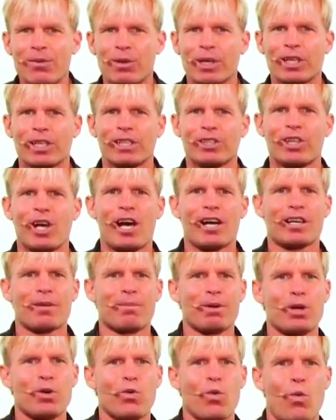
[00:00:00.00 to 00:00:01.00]
we're going to talk
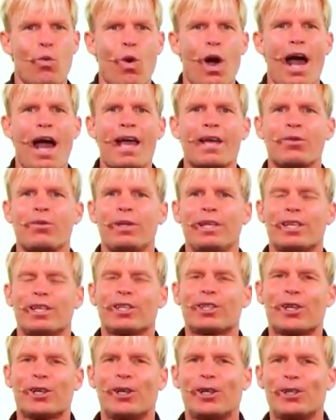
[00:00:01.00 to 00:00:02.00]
about why we are
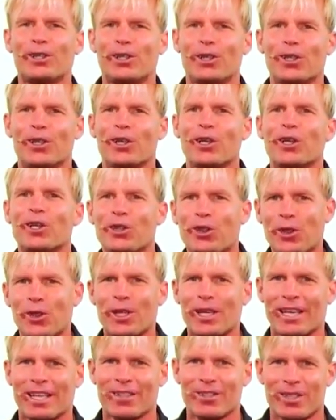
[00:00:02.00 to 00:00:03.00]
called
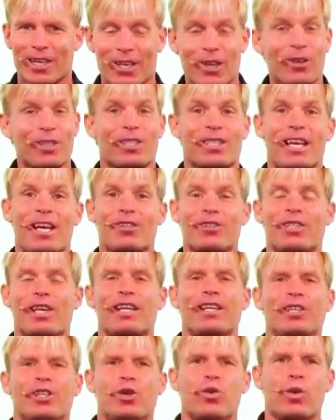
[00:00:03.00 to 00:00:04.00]
earthlings. I know it sounds
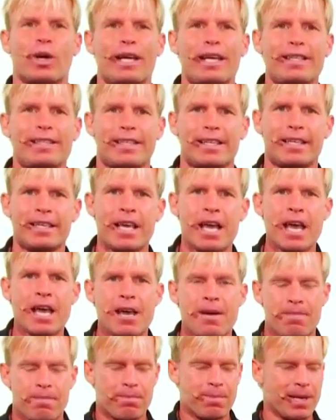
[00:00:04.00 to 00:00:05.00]
kind of crazy,
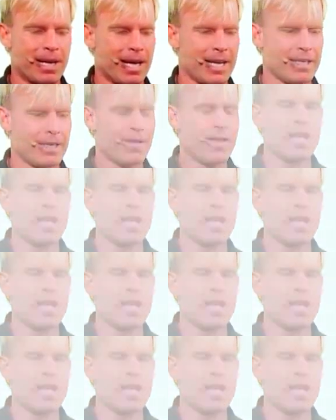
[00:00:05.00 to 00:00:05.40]
but